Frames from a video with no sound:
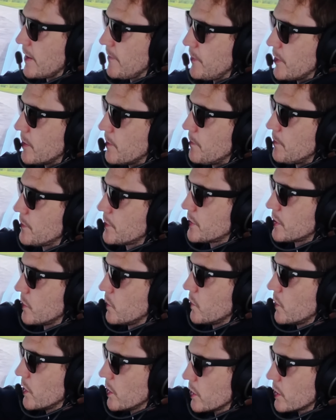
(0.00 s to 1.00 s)
them to
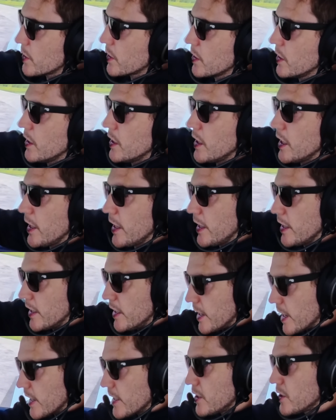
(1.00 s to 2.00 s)
work in a
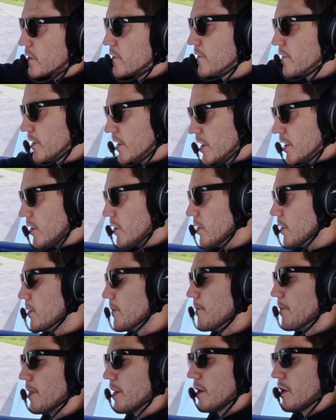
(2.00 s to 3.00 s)
nice flow.
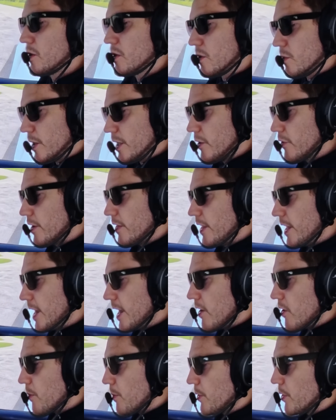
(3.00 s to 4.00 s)
So when you're in the
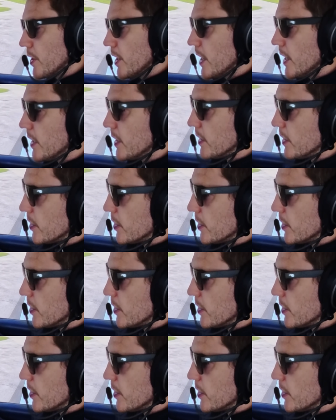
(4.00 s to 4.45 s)
aeroplane, you're